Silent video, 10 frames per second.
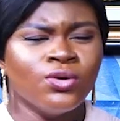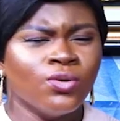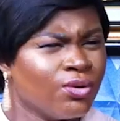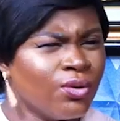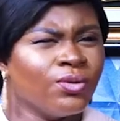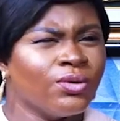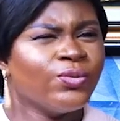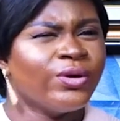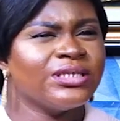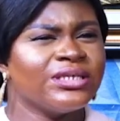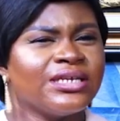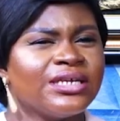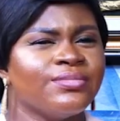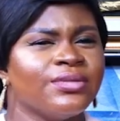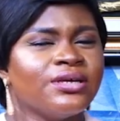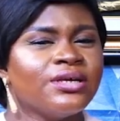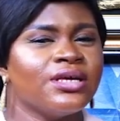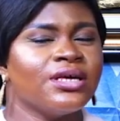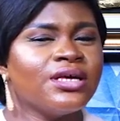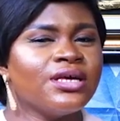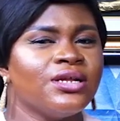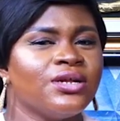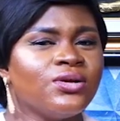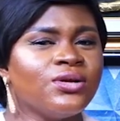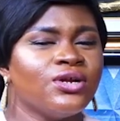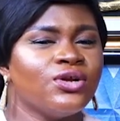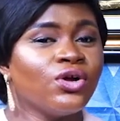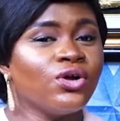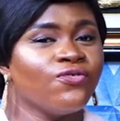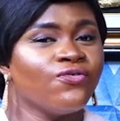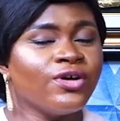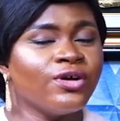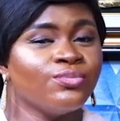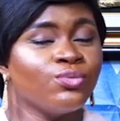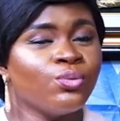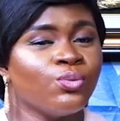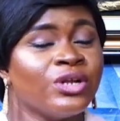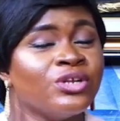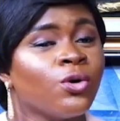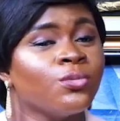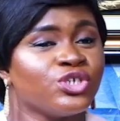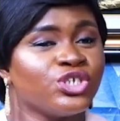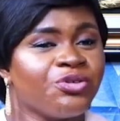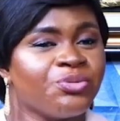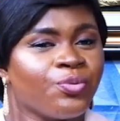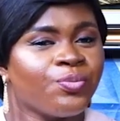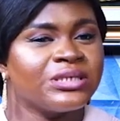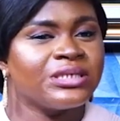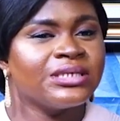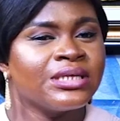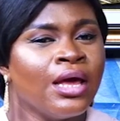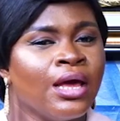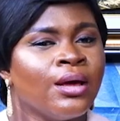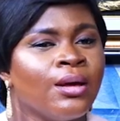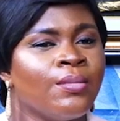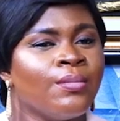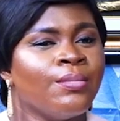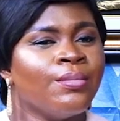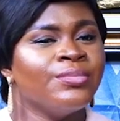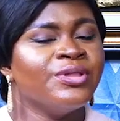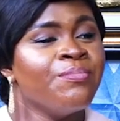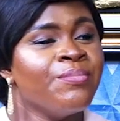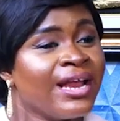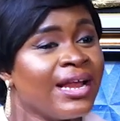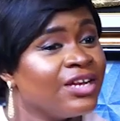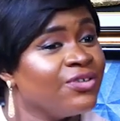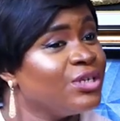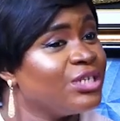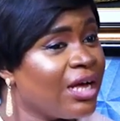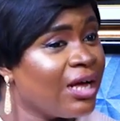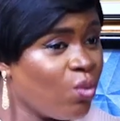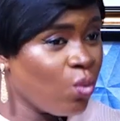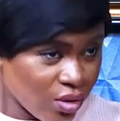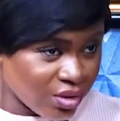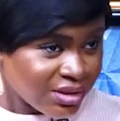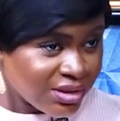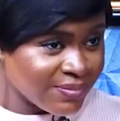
no, where he said a lot of when it comes to sharing properties, the men are the richer ones.